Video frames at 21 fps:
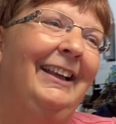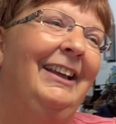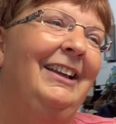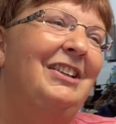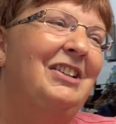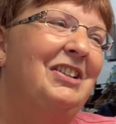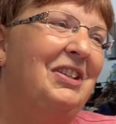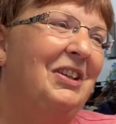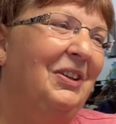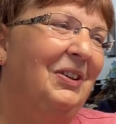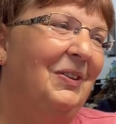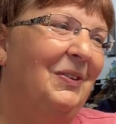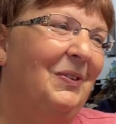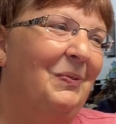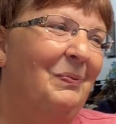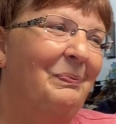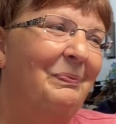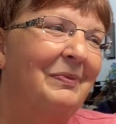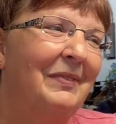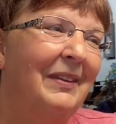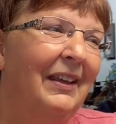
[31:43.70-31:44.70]
So,
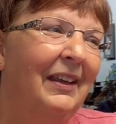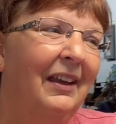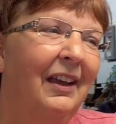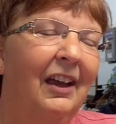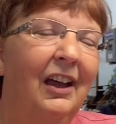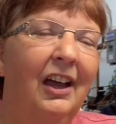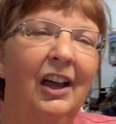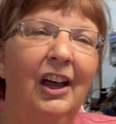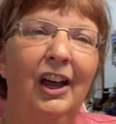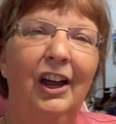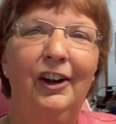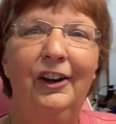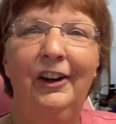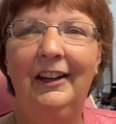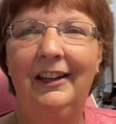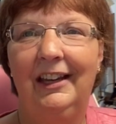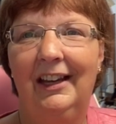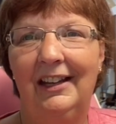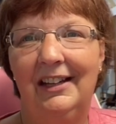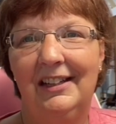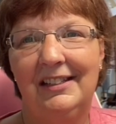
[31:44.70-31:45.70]
alright
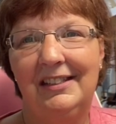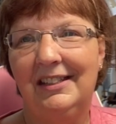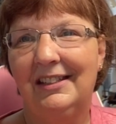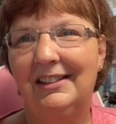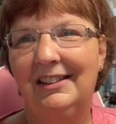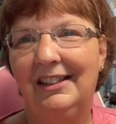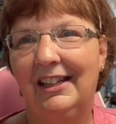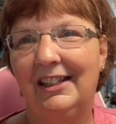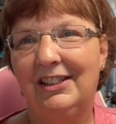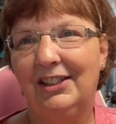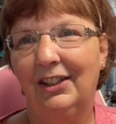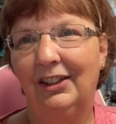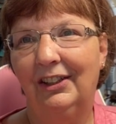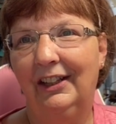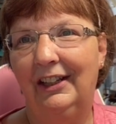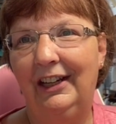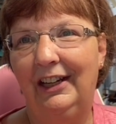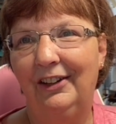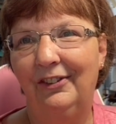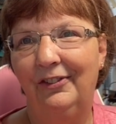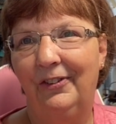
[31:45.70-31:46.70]
guys, that's all I
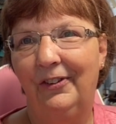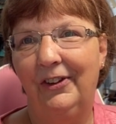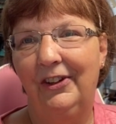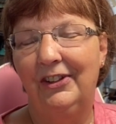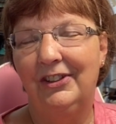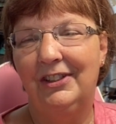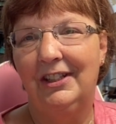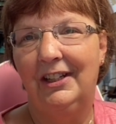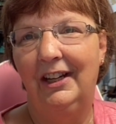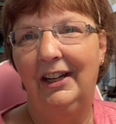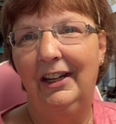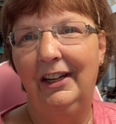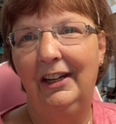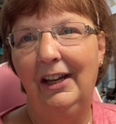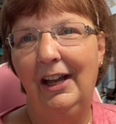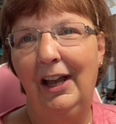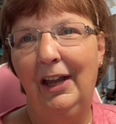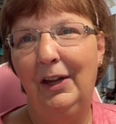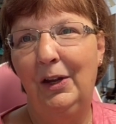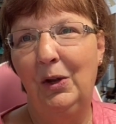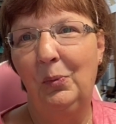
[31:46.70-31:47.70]
have for you today.
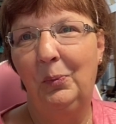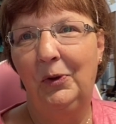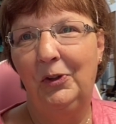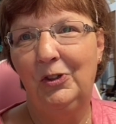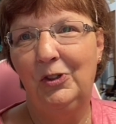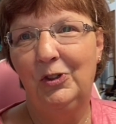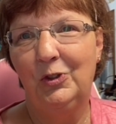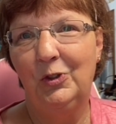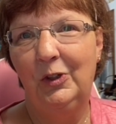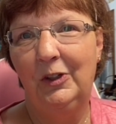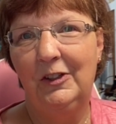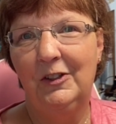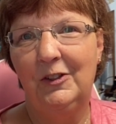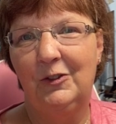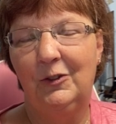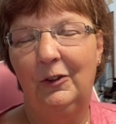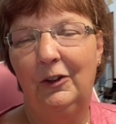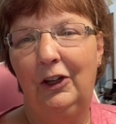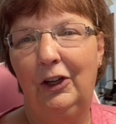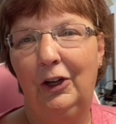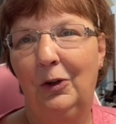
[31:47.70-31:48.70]
I hope you enjoyed this
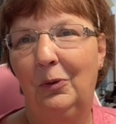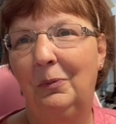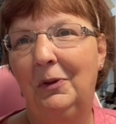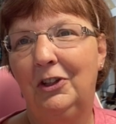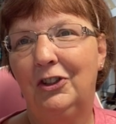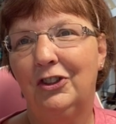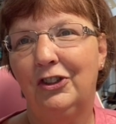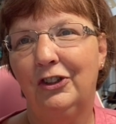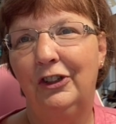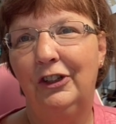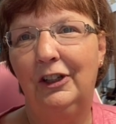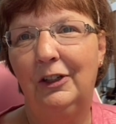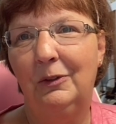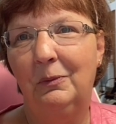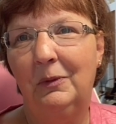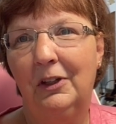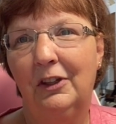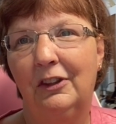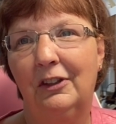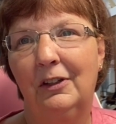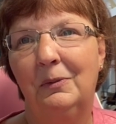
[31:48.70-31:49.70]
video. Make sure you give me
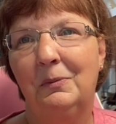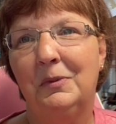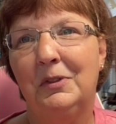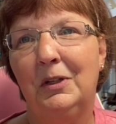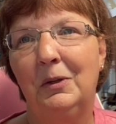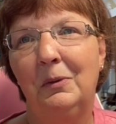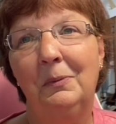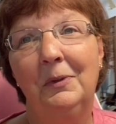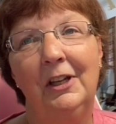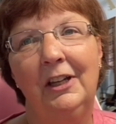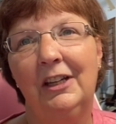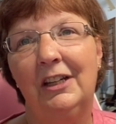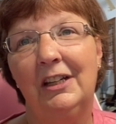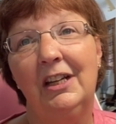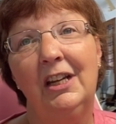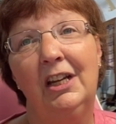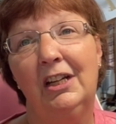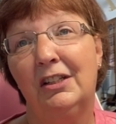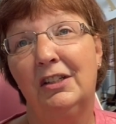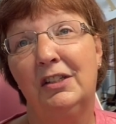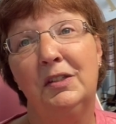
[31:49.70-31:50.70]
a thumbs up, like,
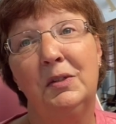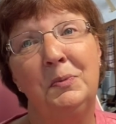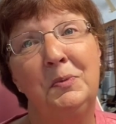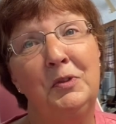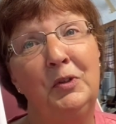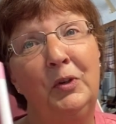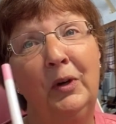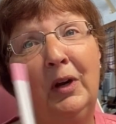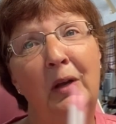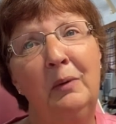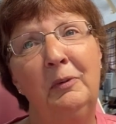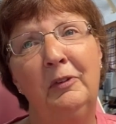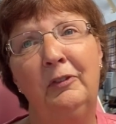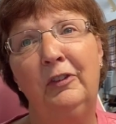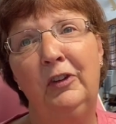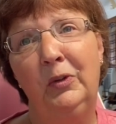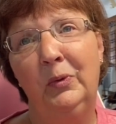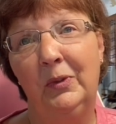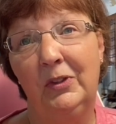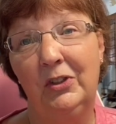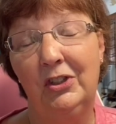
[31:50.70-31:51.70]
and subscribe if
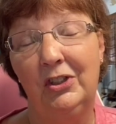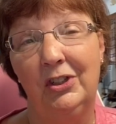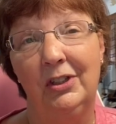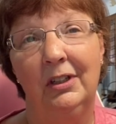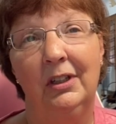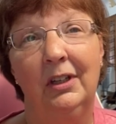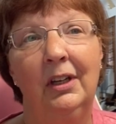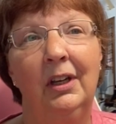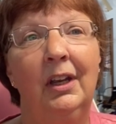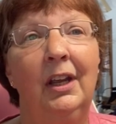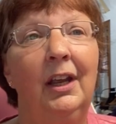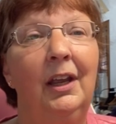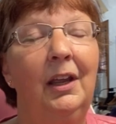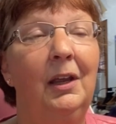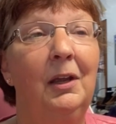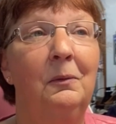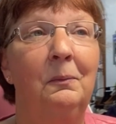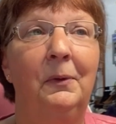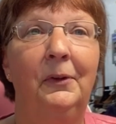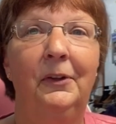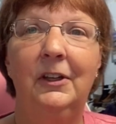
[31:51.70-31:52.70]
you wish.
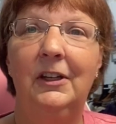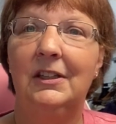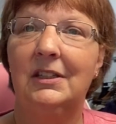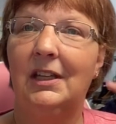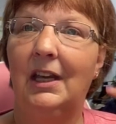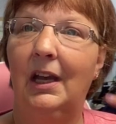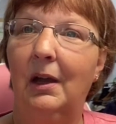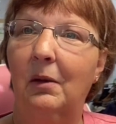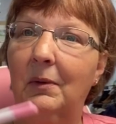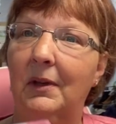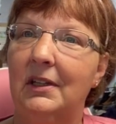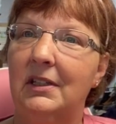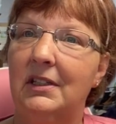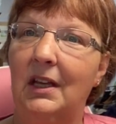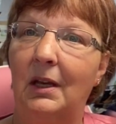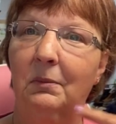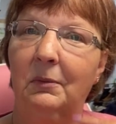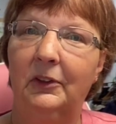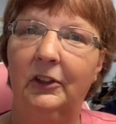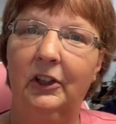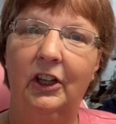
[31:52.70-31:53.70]
And please comment
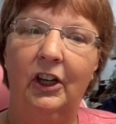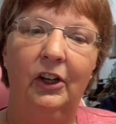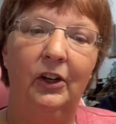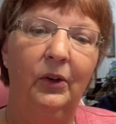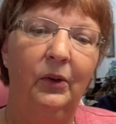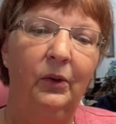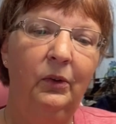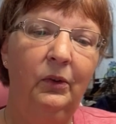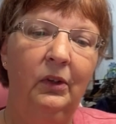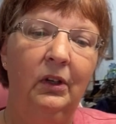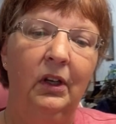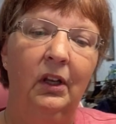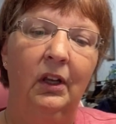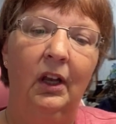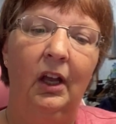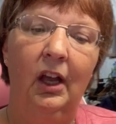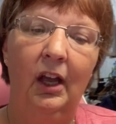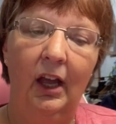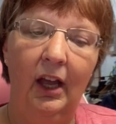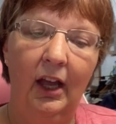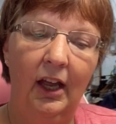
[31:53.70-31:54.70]
down below
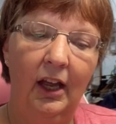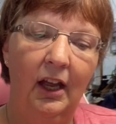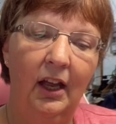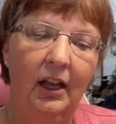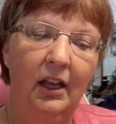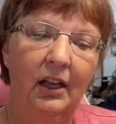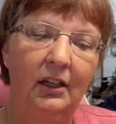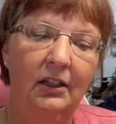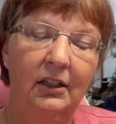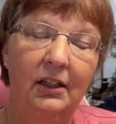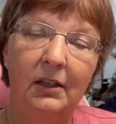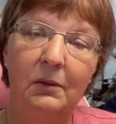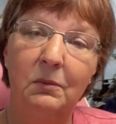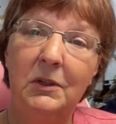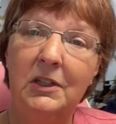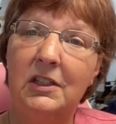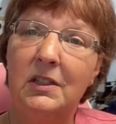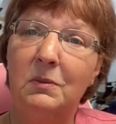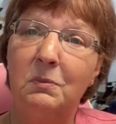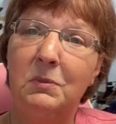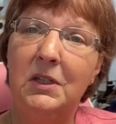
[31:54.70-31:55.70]
and give me
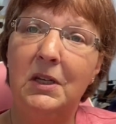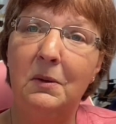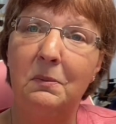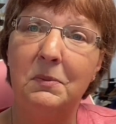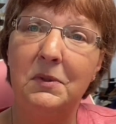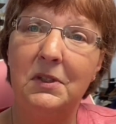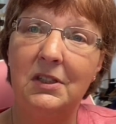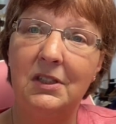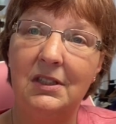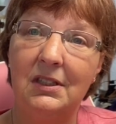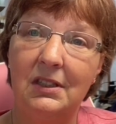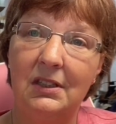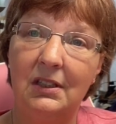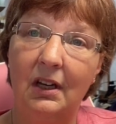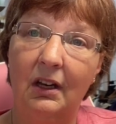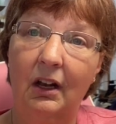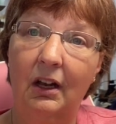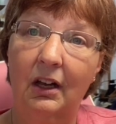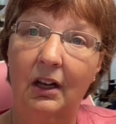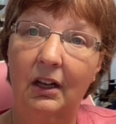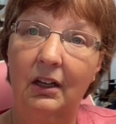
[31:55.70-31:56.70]
some tips
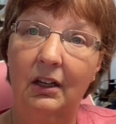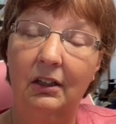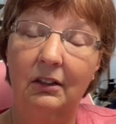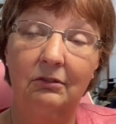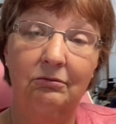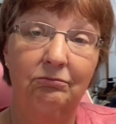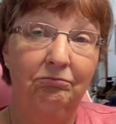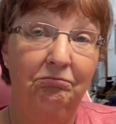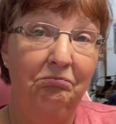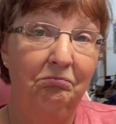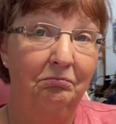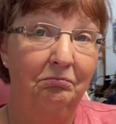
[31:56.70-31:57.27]
on